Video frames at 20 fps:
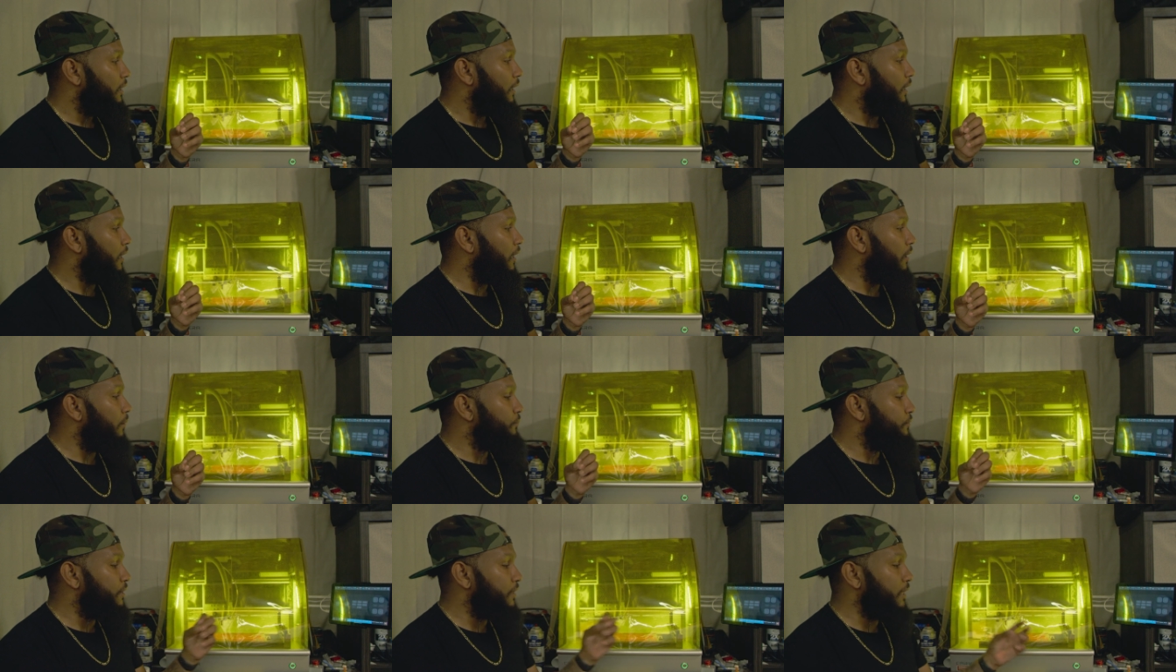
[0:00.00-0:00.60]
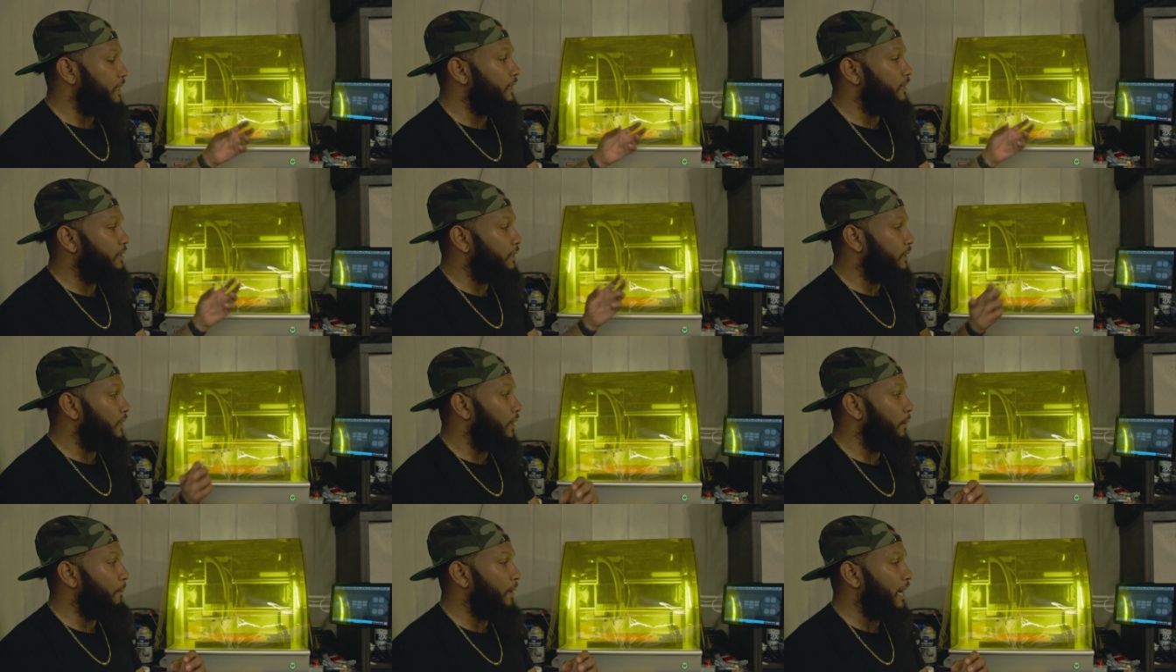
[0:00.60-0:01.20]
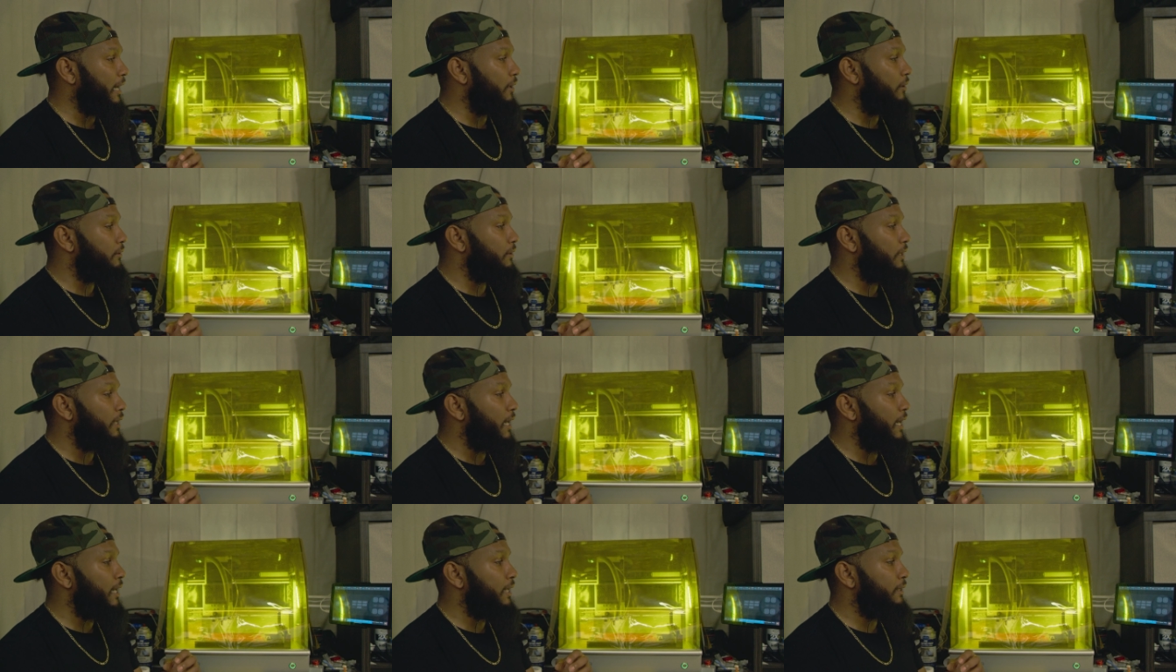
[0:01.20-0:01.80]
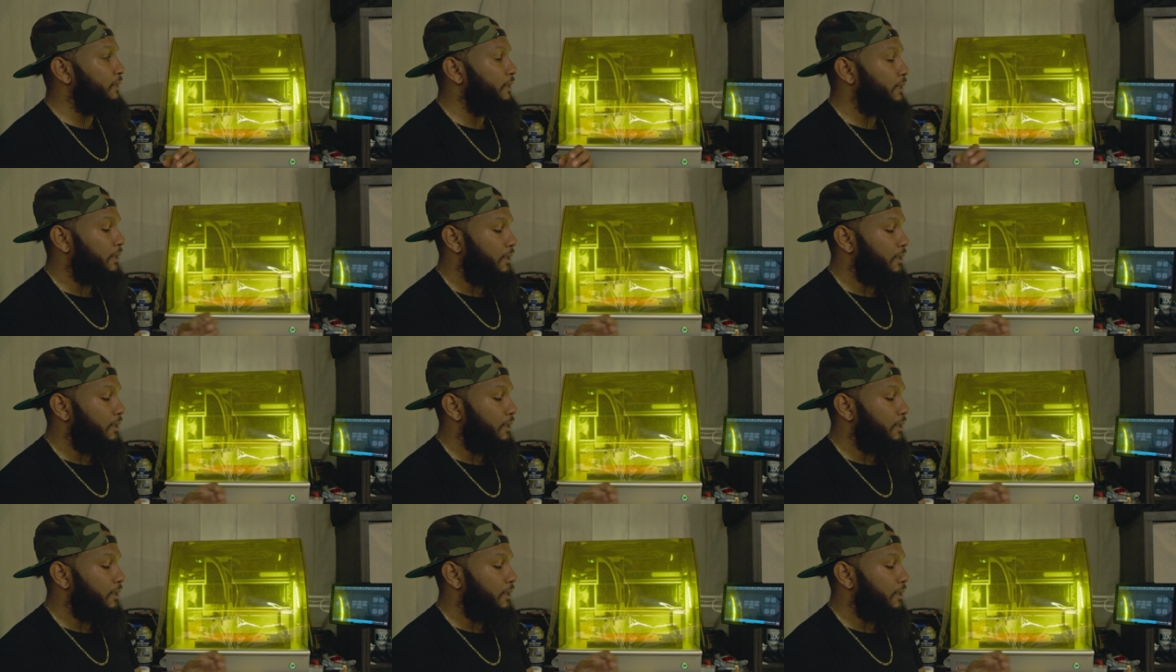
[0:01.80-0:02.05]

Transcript: to get it to come back online.